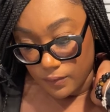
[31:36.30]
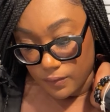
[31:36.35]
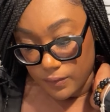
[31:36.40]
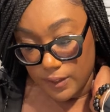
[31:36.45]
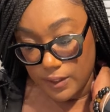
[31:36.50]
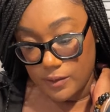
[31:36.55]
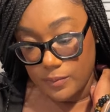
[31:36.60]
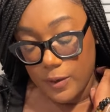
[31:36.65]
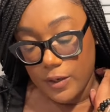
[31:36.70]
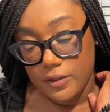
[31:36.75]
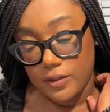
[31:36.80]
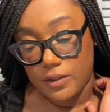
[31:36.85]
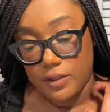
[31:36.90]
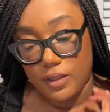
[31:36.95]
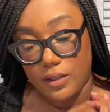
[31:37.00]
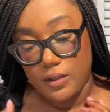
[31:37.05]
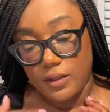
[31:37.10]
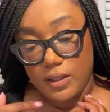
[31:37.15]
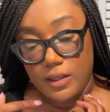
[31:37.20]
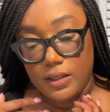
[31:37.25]
This
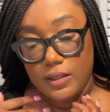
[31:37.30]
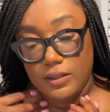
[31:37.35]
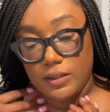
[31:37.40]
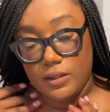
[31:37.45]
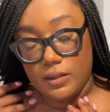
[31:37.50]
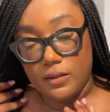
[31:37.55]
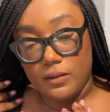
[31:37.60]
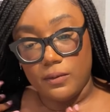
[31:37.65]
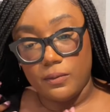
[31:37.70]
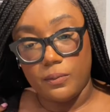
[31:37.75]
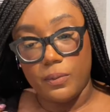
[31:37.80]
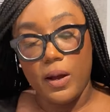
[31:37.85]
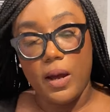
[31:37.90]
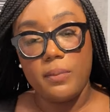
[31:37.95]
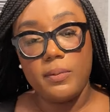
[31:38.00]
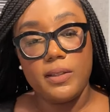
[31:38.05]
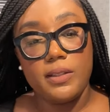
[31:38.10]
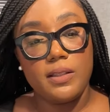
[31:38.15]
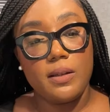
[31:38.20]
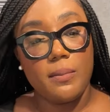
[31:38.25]
person is
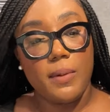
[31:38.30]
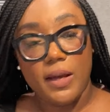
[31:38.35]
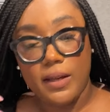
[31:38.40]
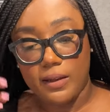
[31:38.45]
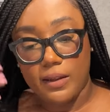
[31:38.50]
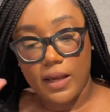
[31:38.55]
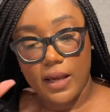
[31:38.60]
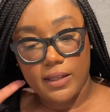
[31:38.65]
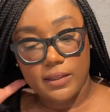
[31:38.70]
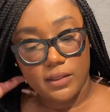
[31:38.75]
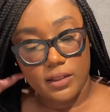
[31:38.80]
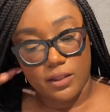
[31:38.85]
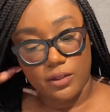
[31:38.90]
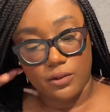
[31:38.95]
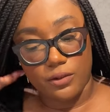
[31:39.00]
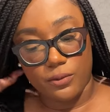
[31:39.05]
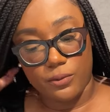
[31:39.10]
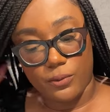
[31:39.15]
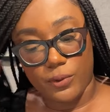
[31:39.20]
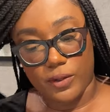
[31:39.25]
probably somebody that has to
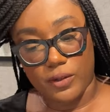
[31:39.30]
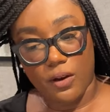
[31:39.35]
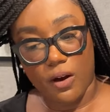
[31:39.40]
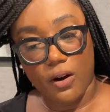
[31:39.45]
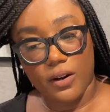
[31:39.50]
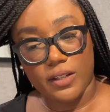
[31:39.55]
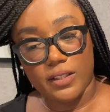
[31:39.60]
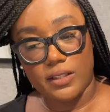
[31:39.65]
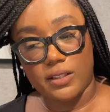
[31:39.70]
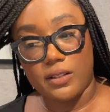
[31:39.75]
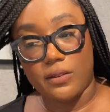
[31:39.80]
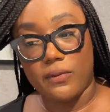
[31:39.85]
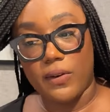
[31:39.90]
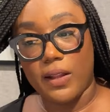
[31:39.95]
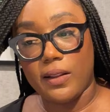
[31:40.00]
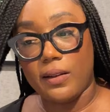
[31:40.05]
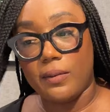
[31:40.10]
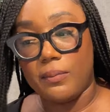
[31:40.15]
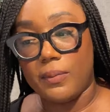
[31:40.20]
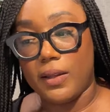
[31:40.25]
do with artist
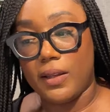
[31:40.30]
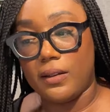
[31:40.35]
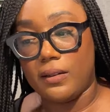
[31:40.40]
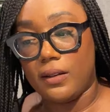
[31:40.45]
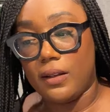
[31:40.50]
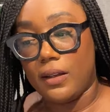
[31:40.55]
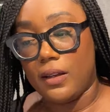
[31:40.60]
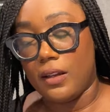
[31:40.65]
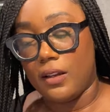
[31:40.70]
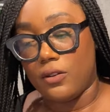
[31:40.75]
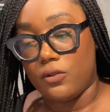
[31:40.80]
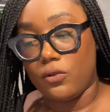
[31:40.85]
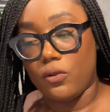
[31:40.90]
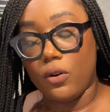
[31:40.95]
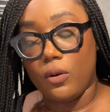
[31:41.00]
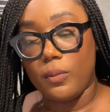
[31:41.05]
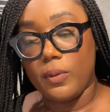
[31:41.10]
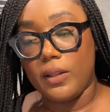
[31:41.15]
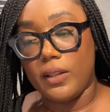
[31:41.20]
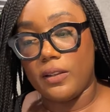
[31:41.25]
development.
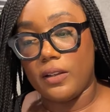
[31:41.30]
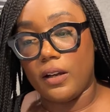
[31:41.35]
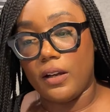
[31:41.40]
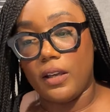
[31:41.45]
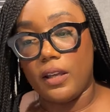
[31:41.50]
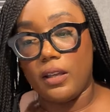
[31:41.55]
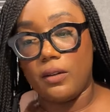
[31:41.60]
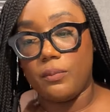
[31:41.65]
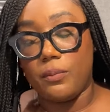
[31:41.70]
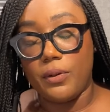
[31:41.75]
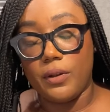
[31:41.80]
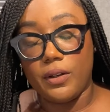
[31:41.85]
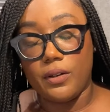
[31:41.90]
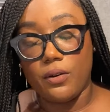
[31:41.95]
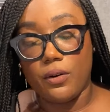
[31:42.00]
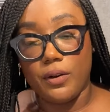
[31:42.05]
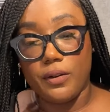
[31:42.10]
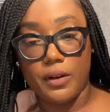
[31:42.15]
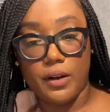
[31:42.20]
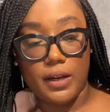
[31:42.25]
Normally their input
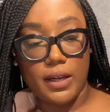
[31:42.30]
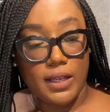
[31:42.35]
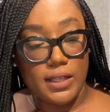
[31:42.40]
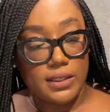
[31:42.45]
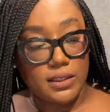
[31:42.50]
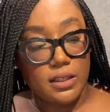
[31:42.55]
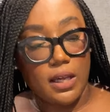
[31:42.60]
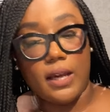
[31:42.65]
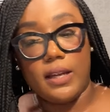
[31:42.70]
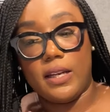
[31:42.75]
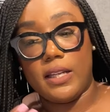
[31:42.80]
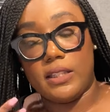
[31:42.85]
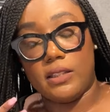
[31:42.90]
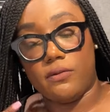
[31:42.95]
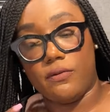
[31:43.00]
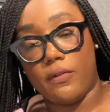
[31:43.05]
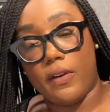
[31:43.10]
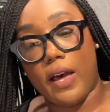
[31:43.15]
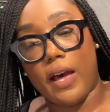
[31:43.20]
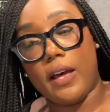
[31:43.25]
or their insight is
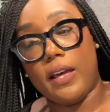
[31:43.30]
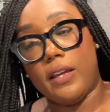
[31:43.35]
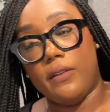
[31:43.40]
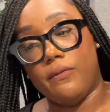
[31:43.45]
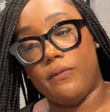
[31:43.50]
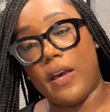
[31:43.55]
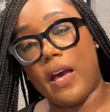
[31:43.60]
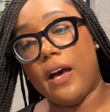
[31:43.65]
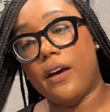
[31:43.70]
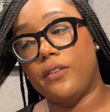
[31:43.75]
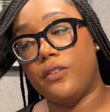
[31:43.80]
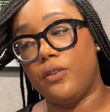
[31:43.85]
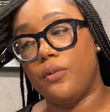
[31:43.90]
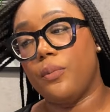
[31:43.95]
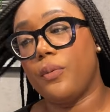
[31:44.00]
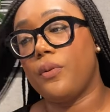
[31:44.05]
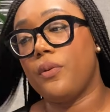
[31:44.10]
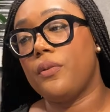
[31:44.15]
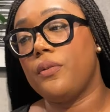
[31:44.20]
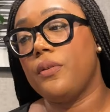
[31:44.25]
va
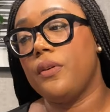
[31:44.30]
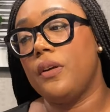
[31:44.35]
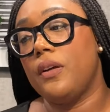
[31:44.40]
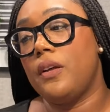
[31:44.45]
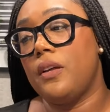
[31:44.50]
valuable.